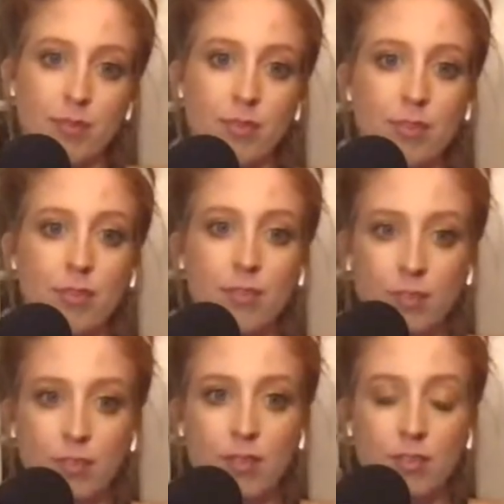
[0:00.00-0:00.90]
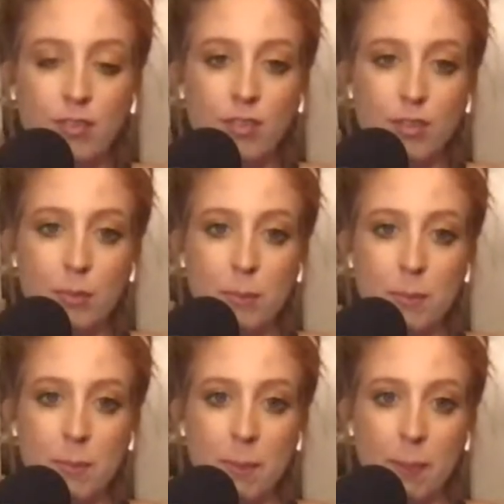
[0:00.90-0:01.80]

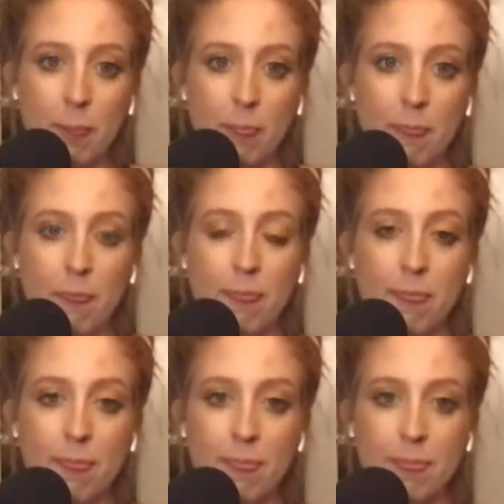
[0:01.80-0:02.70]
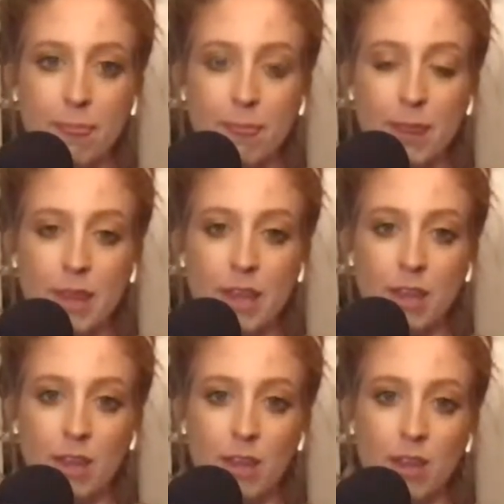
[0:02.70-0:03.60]

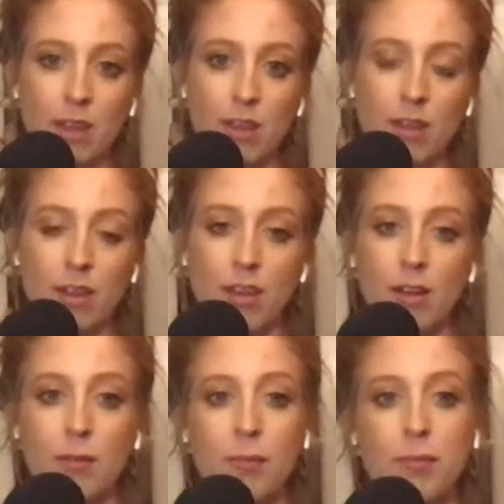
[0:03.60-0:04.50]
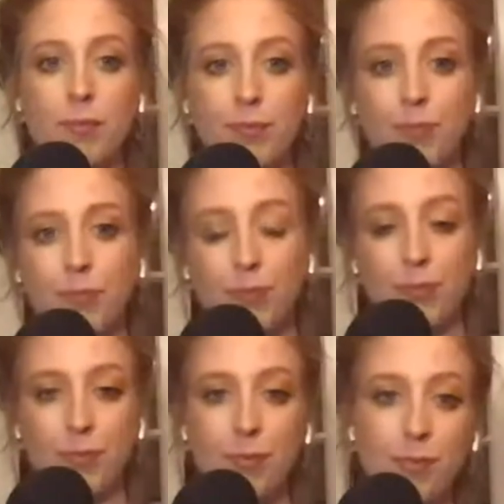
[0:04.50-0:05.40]

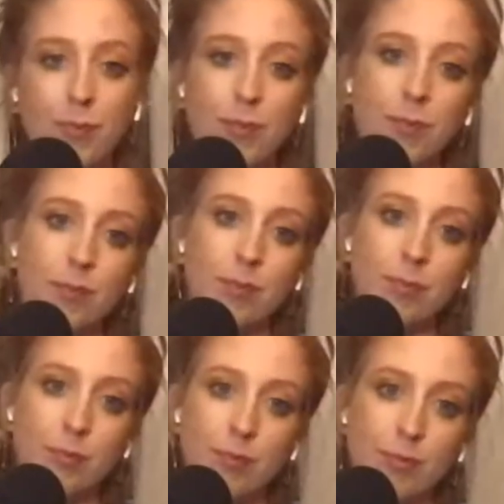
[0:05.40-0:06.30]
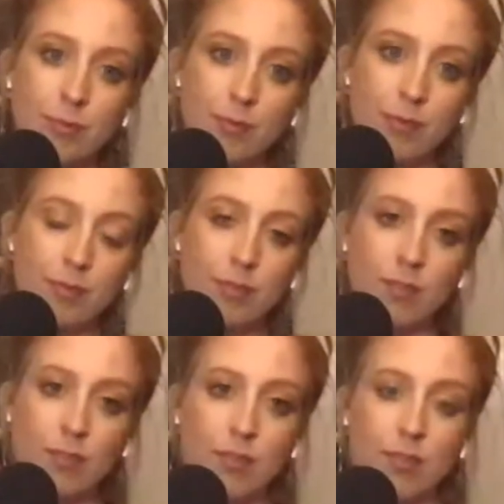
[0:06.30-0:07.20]

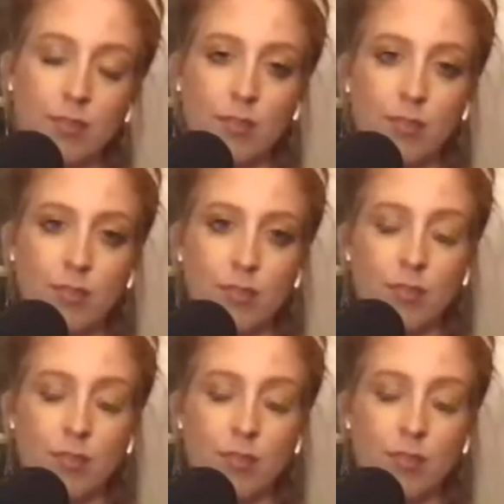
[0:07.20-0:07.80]
(silent)